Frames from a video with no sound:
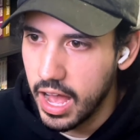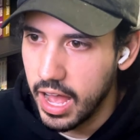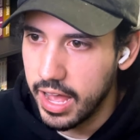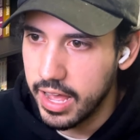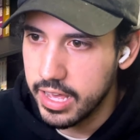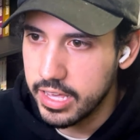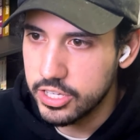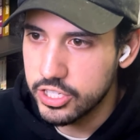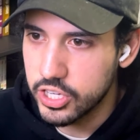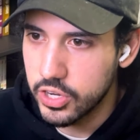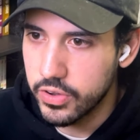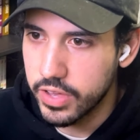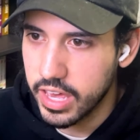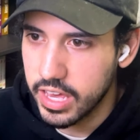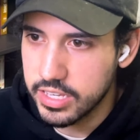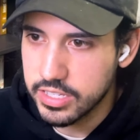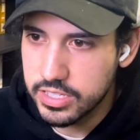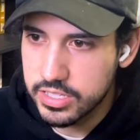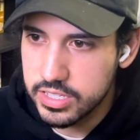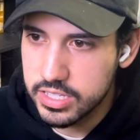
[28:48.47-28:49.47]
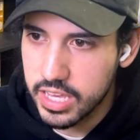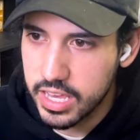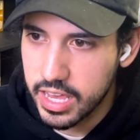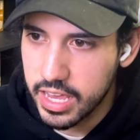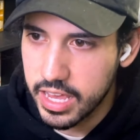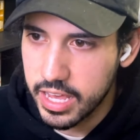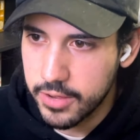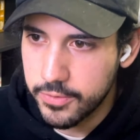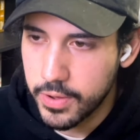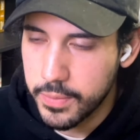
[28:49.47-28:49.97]
He showcases
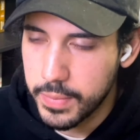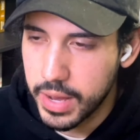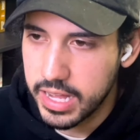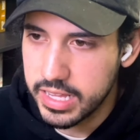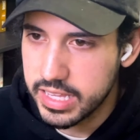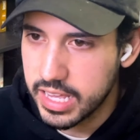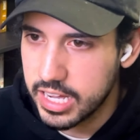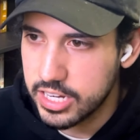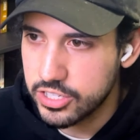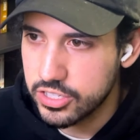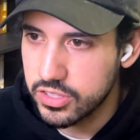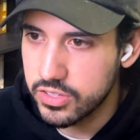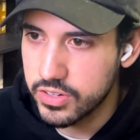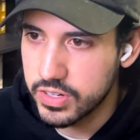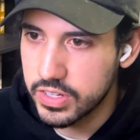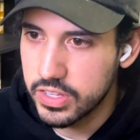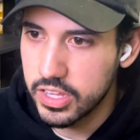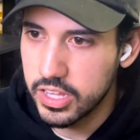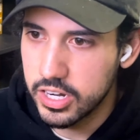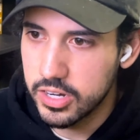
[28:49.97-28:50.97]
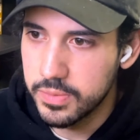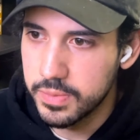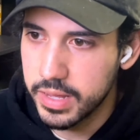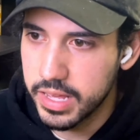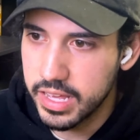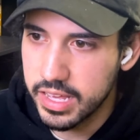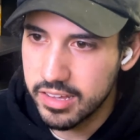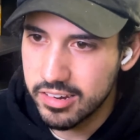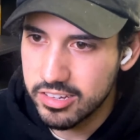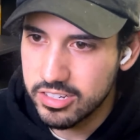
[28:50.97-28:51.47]
it and we montage through a little
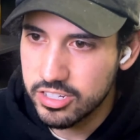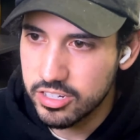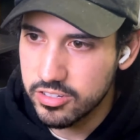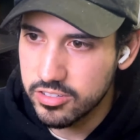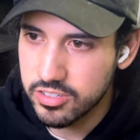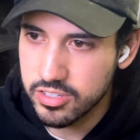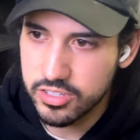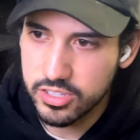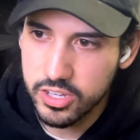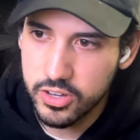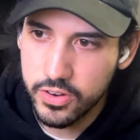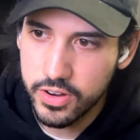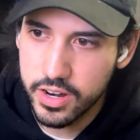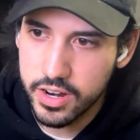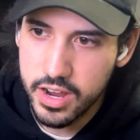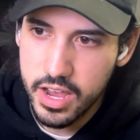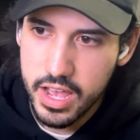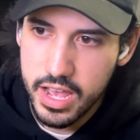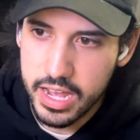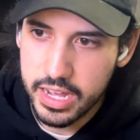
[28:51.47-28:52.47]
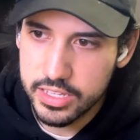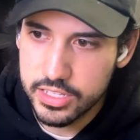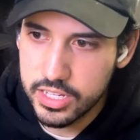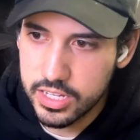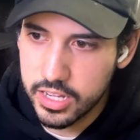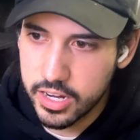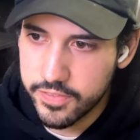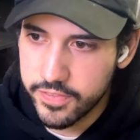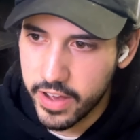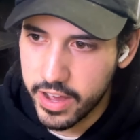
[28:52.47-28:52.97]
bit and he shows it to her
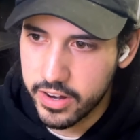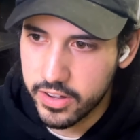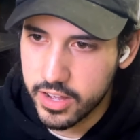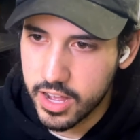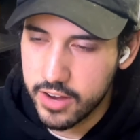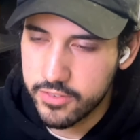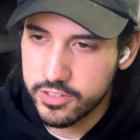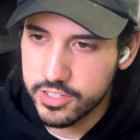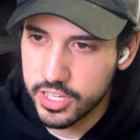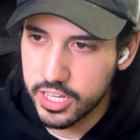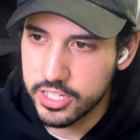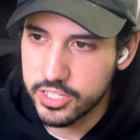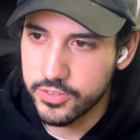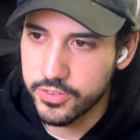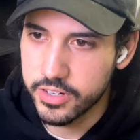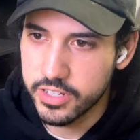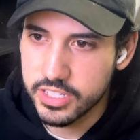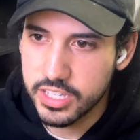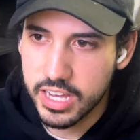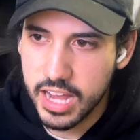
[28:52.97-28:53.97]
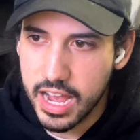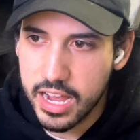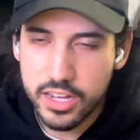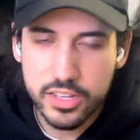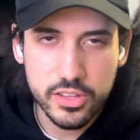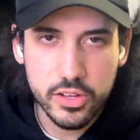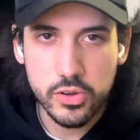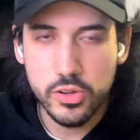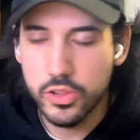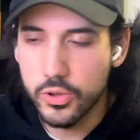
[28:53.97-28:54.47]
until our final conversation where he's like, I
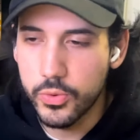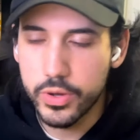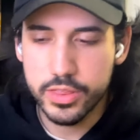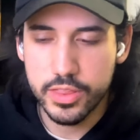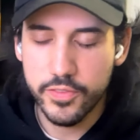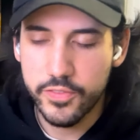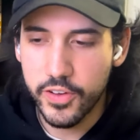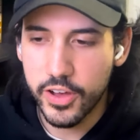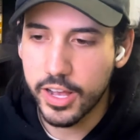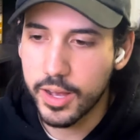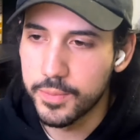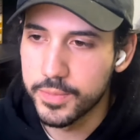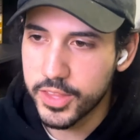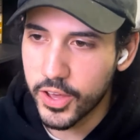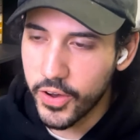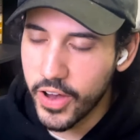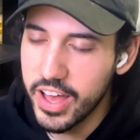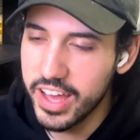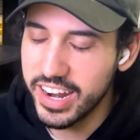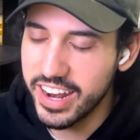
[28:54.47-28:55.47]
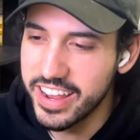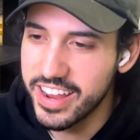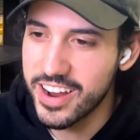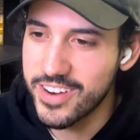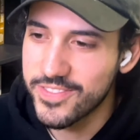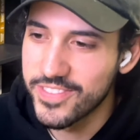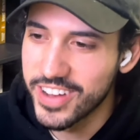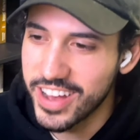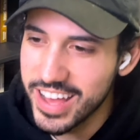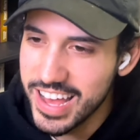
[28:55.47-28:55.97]
got no clue what the fuck I'm doing
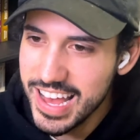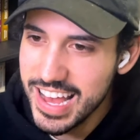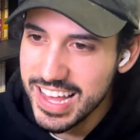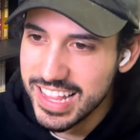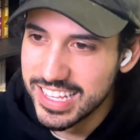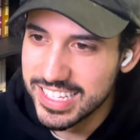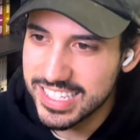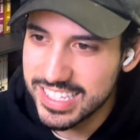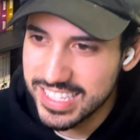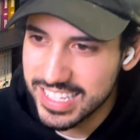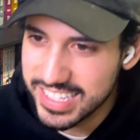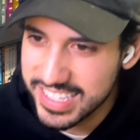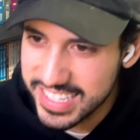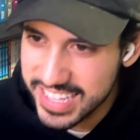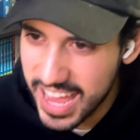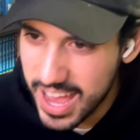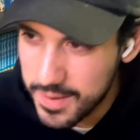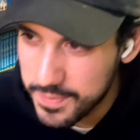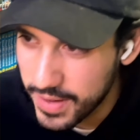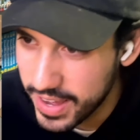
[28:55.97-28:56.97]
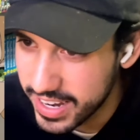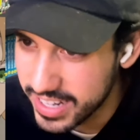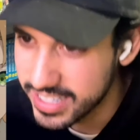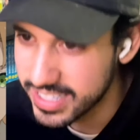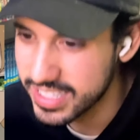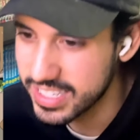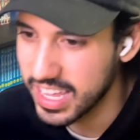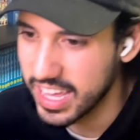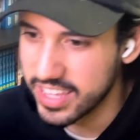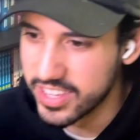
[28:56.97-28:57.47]
here, but this is a step. I
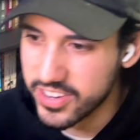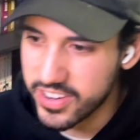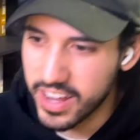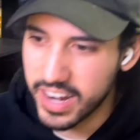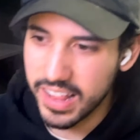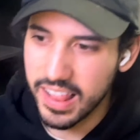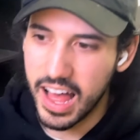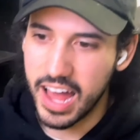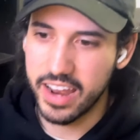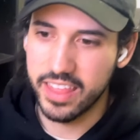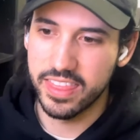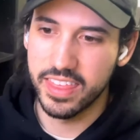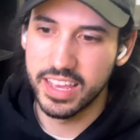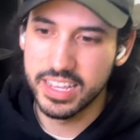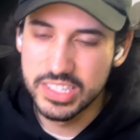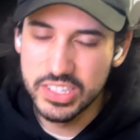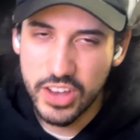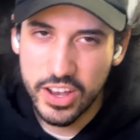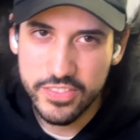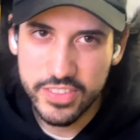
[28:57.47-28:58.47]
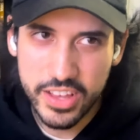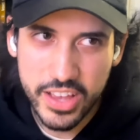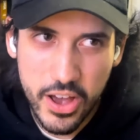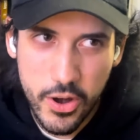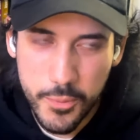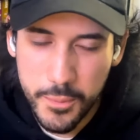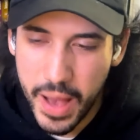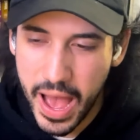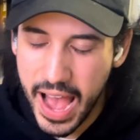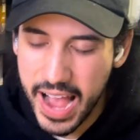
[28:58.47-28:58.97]
understand you got a lot of things you have to
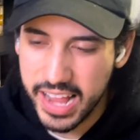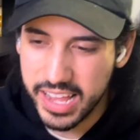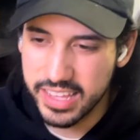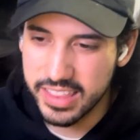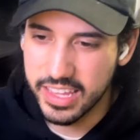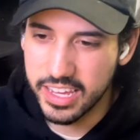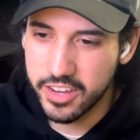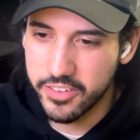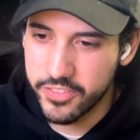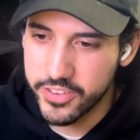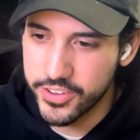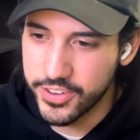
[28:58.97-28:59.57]
go back in, like, a few